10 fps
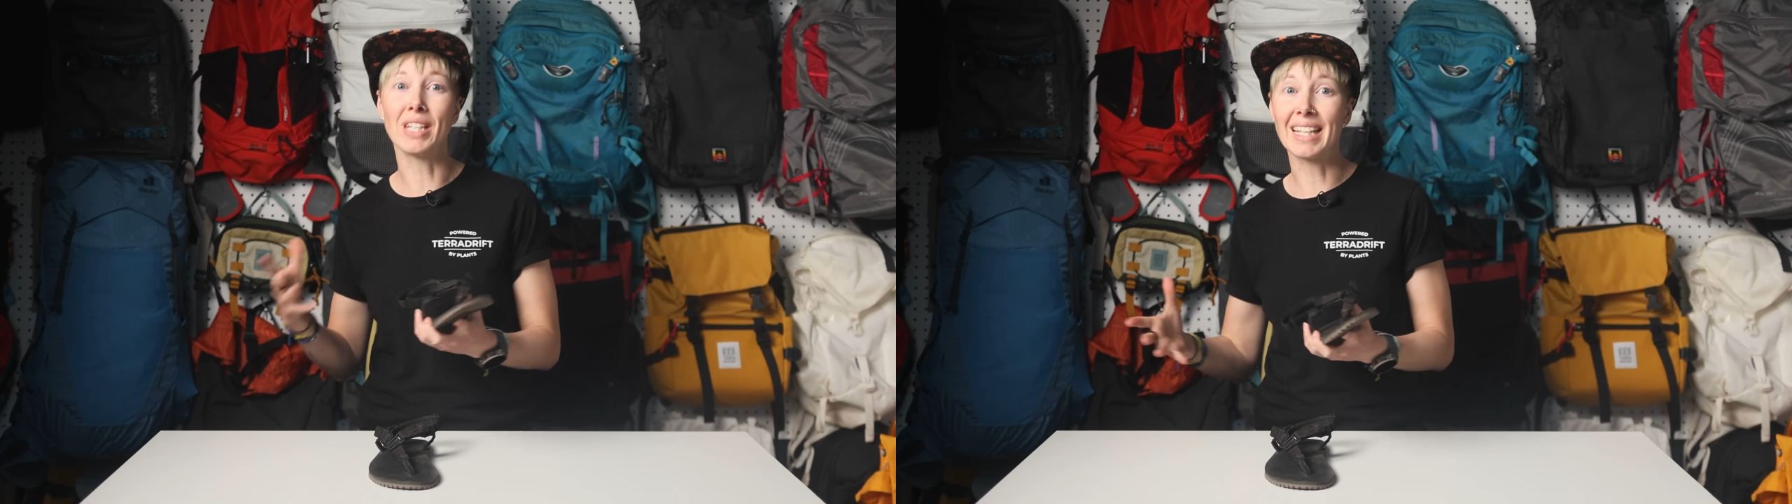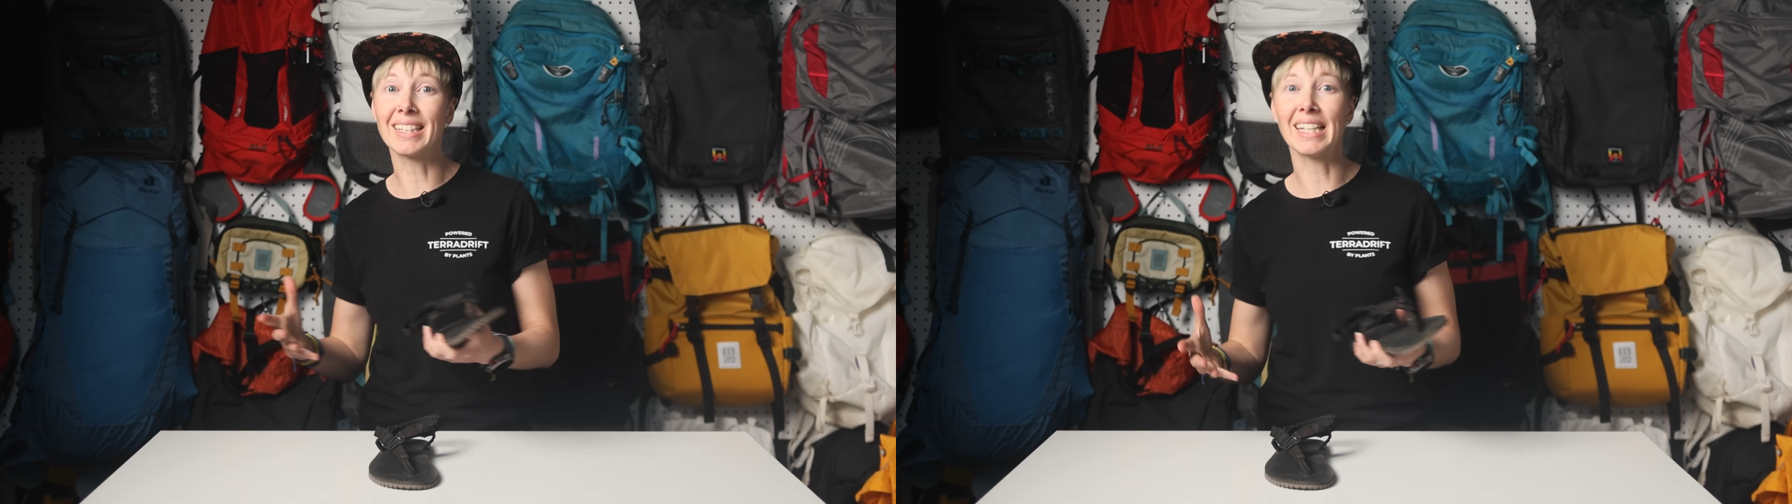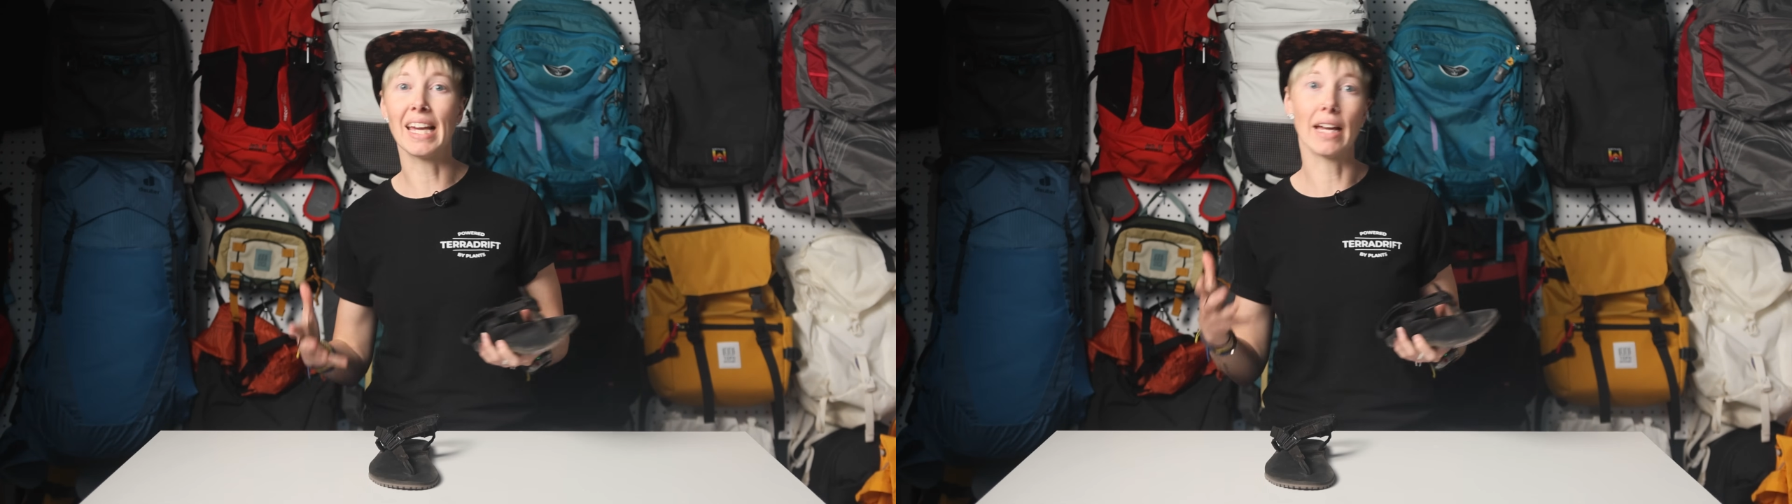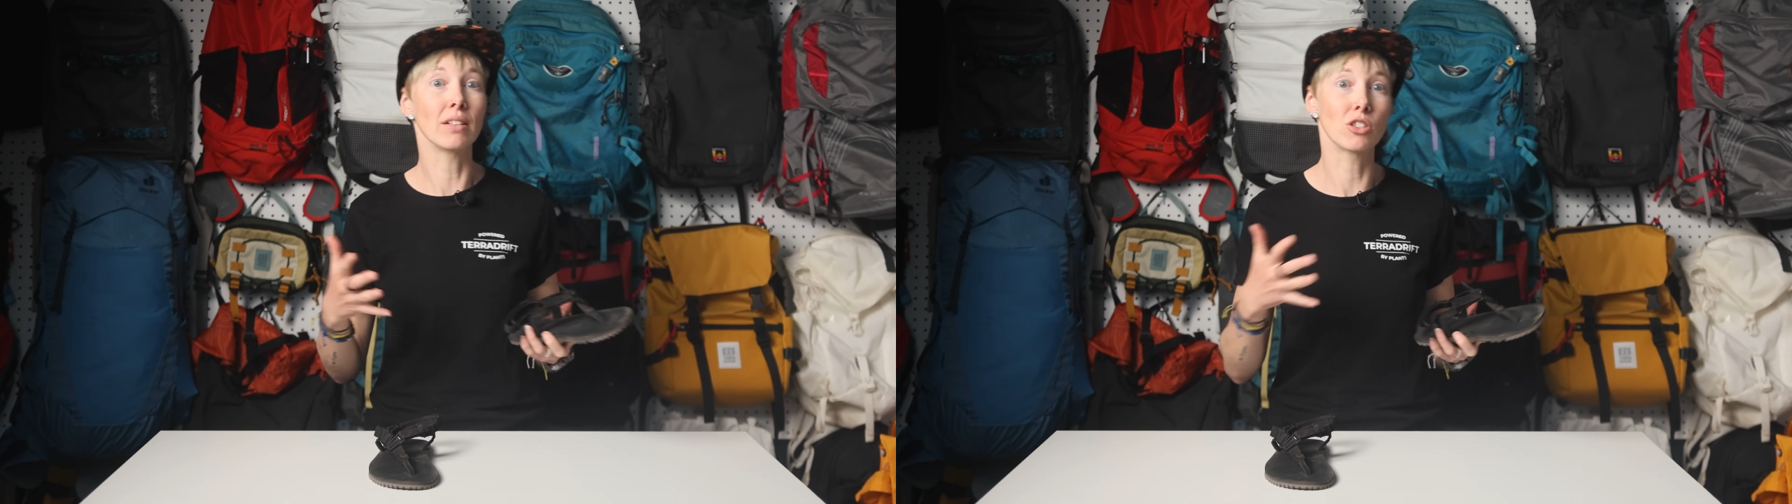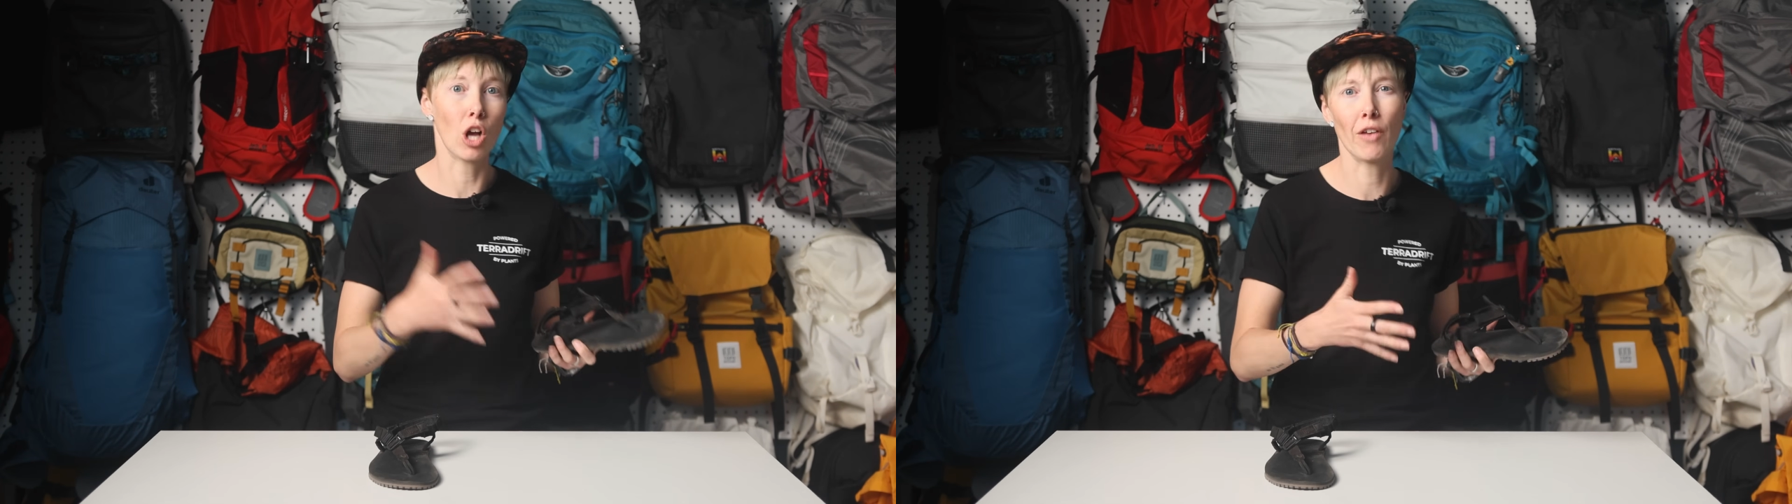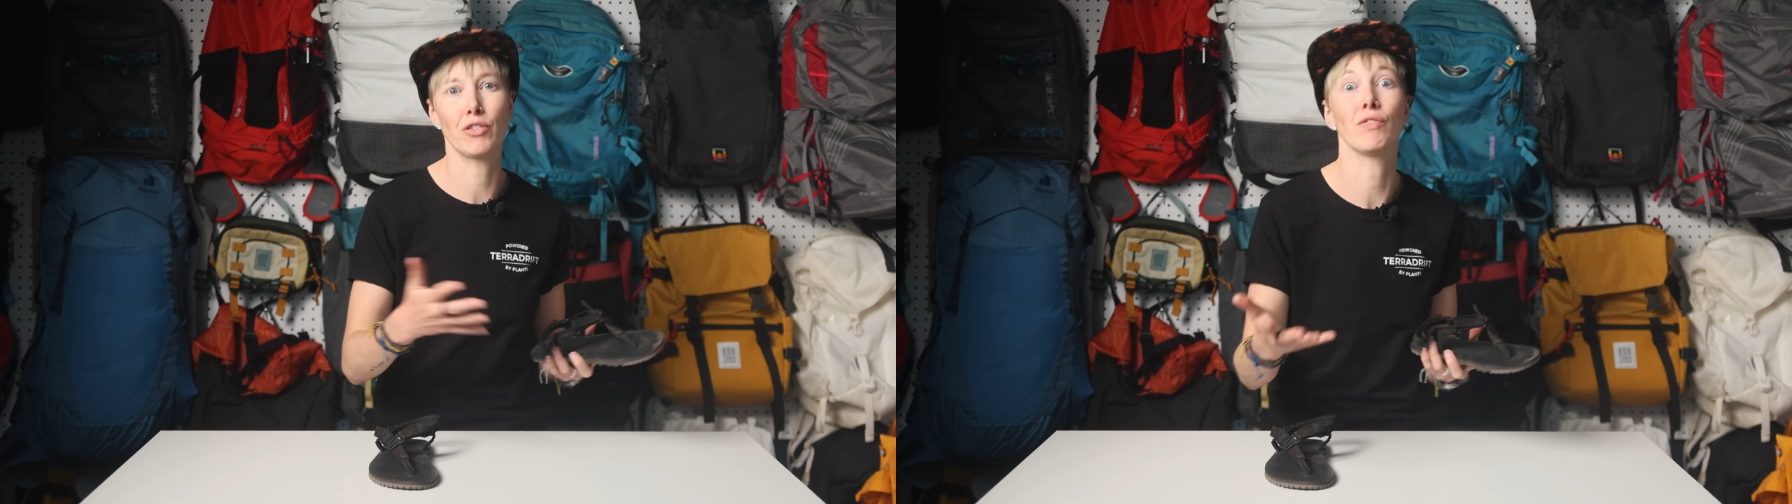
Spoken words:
daily and soft